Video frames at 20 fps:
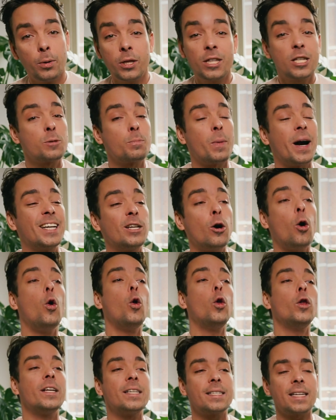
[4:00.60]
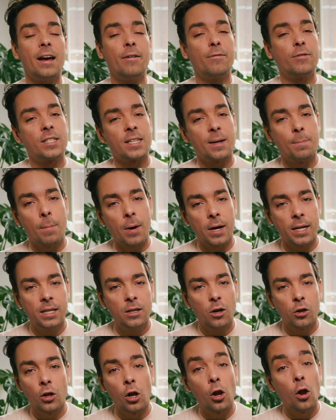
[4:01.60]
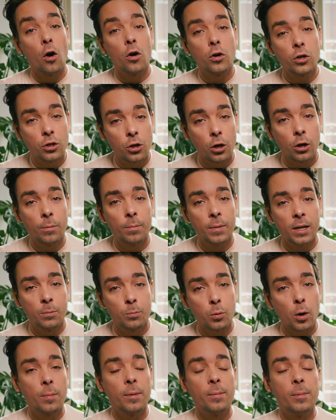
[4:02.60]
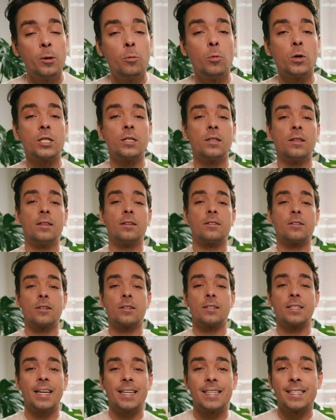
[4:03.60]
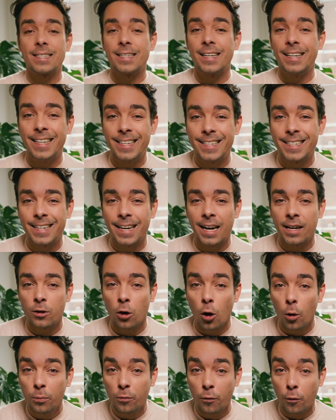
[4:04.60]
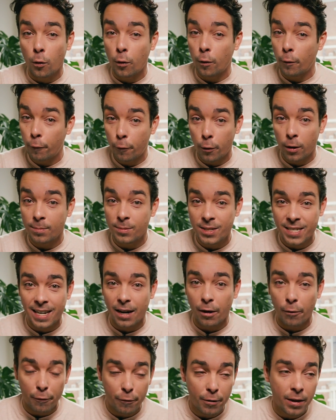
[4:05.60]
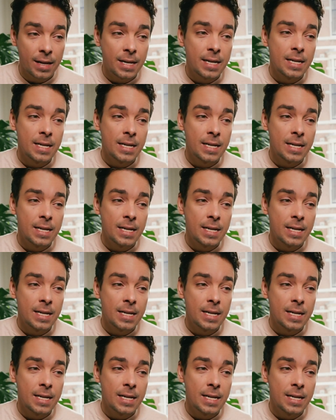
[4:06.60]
But despite all his efforts and money, on the long term it probably wasn't the success Liszt had hoped for himself.